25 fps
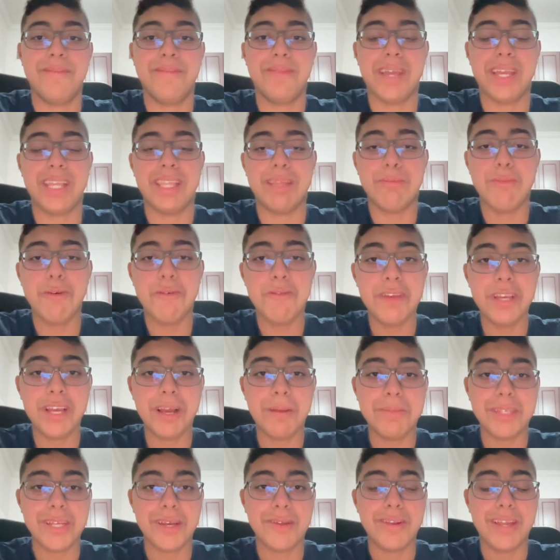Like the movie
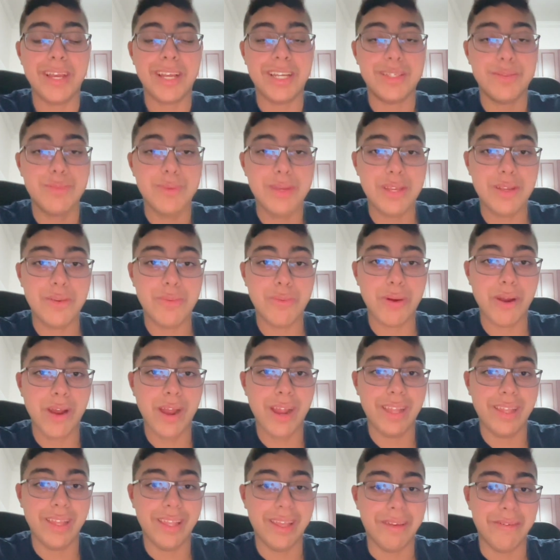comes out next week where
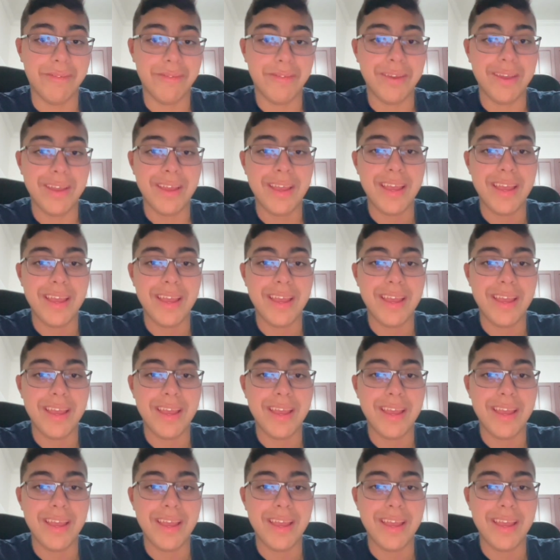I live,